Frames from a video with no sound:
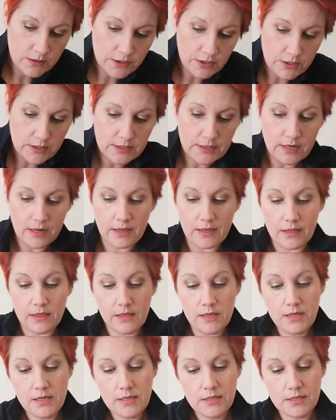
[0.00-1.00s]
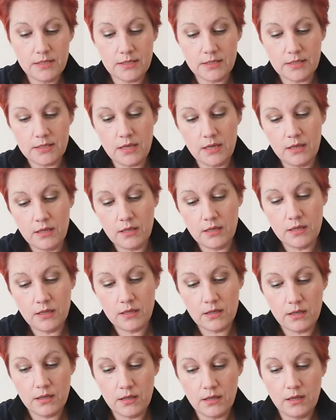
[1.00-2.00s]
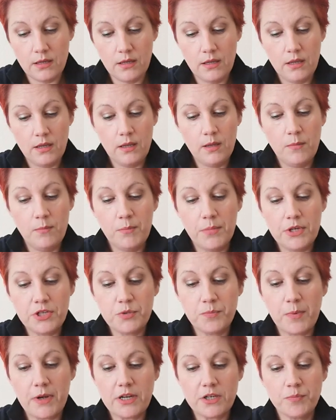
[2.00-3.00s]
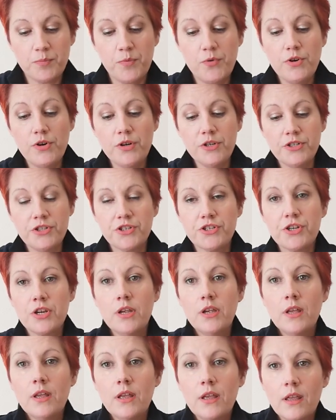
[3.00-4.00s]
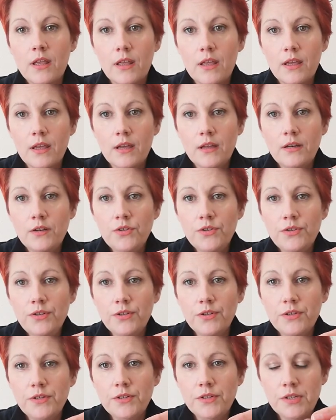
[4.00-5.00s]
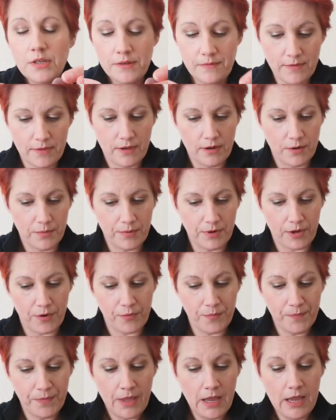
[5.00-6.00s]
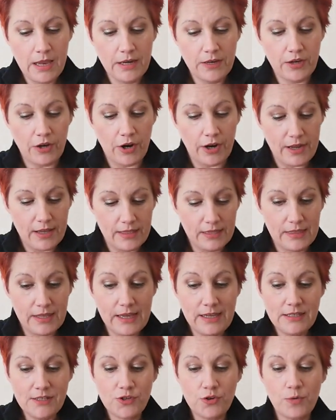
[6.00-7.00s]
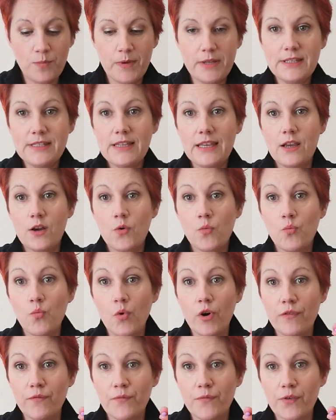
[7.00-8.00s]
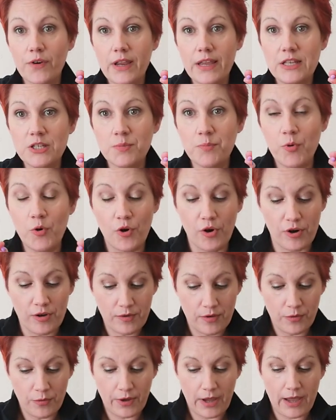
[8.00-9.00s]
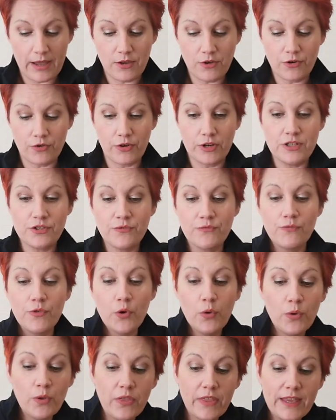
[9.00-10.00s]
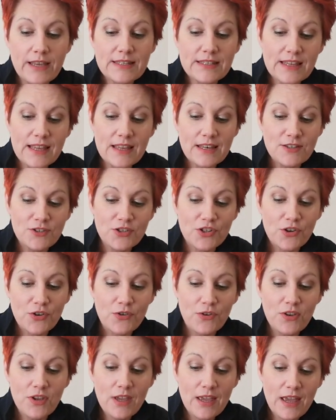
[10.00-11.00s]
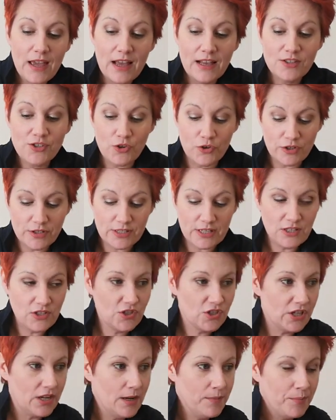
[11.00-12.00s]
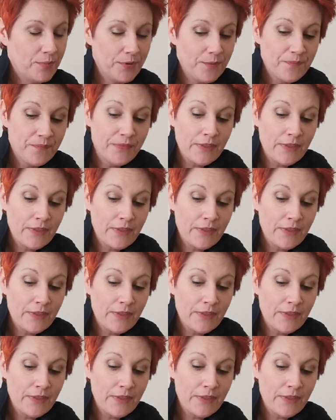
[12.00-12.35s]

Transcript: Just like this. Bish bash bosh. Da-da-da. There we go. Now, these two bits here, one for each paw, okay? You're going to roll these into a sausage shape.